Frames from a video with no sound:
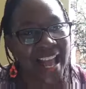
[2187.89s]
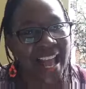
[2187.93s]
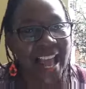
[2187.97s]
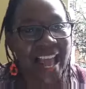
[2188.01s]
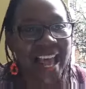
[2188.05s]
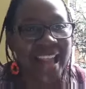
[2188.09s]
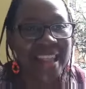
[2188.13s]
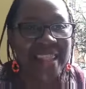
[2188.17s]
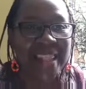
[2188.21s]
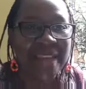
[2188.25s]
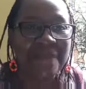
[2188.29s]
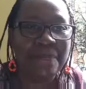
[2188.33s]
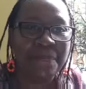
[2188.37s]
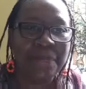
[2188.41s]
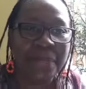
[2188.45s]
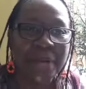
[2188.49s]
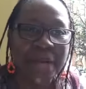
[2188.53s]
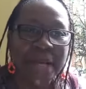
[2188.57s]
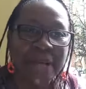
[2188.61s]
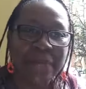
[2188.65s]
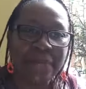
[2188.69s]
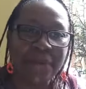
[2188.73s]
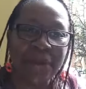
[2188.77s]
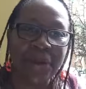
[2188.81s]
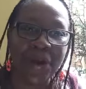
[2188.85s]
And the
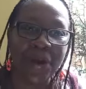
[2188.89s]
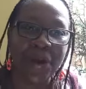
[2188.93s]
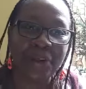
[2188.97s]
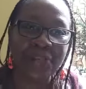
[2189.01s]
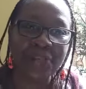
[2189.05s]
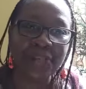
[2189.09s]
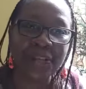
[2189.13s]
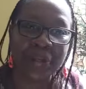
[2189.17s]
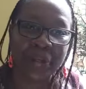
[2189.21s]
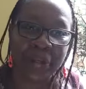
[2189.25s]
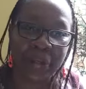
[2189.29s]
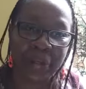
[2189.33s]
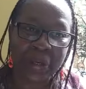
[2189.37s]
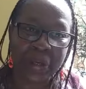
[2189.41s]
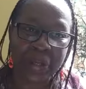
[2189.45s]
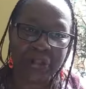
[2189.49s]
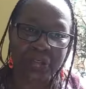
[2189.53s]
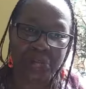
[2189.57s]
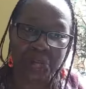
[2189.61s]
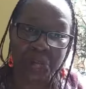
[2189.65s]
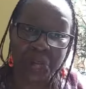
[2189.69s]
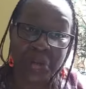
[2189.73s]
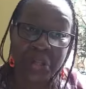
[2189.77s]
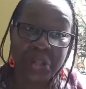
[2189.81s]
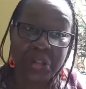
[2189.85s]
people of the
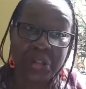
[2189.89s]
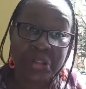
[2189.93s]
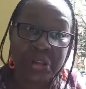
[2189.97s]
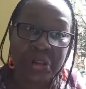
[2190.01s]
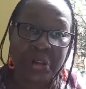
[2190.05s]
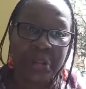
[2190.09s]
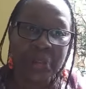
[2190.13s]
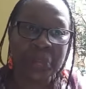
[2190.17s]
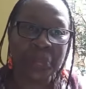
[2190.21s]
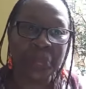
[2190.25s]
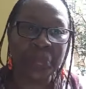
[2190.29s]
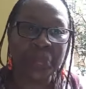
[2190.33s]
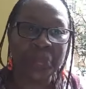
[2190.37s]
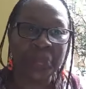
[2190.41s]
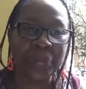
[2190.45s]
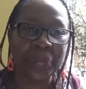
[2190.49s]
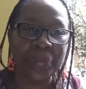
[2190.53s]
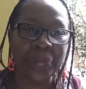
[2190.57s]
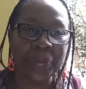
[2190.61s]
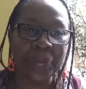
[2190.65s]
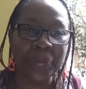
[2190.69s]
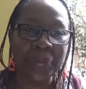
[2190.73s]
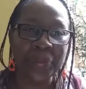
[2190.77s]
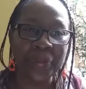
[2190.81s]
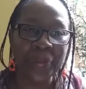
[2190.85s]
earth will know
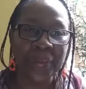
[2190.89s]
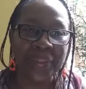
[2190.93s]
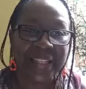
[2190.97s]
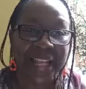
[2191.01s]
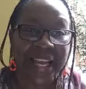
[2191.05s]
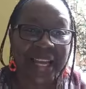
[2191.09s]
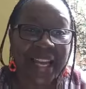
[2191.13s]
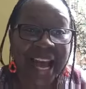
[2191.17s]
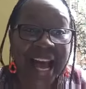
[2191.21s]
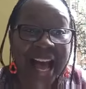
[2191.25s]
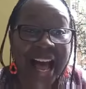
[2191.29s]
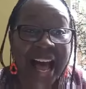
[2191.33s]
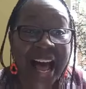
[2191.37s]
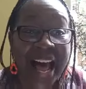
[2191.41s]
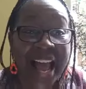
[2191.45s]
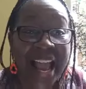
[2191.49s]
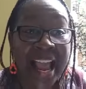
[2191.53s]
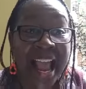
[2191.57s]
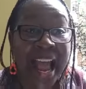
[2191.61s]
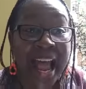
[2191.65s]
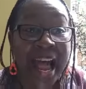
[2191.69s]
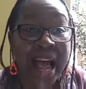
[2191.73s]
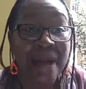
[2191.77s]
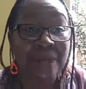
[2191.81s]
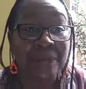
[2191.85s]
that I
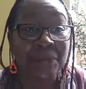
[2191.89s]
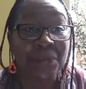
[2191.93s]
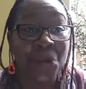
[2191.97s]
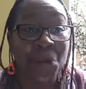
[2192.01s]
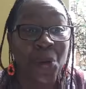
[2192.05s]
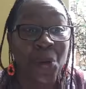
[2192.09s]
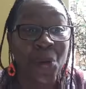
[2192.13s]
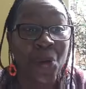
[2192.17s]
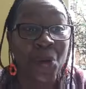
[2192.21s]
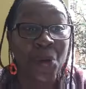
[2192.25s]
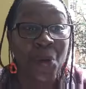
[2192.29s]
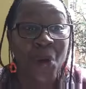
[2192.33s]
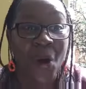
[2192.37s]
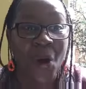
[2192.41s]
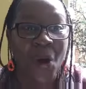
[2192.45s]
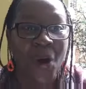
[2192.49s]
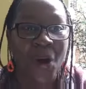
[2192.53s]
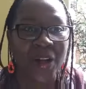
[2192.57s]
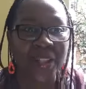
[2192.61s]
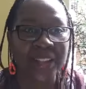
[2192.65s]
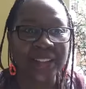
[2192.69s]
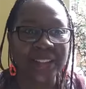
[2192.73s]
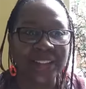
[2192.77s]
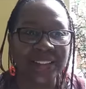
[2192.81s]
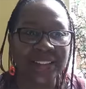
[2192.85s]
am your
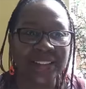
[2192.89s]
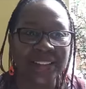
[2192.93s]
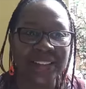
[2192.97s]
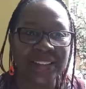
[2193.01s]
God.